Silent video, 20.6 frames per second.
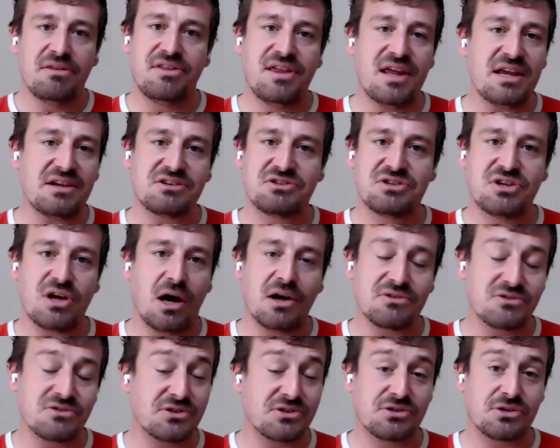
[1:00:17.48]
This
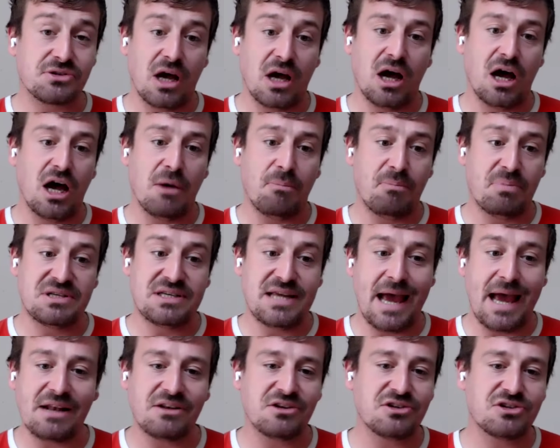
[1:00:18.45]
does
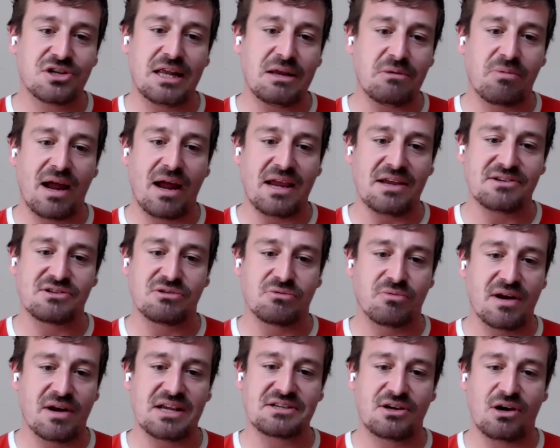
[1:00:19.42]
potentially raise
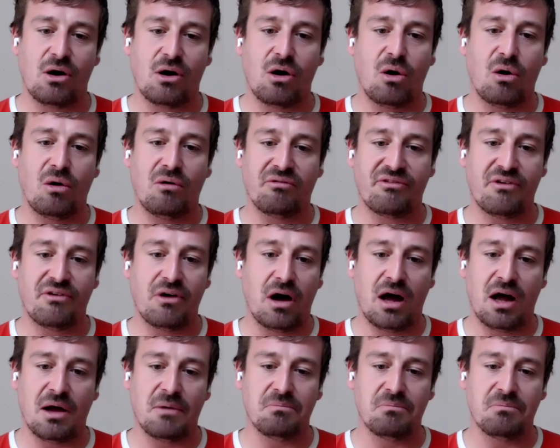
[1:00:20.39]
the risk of,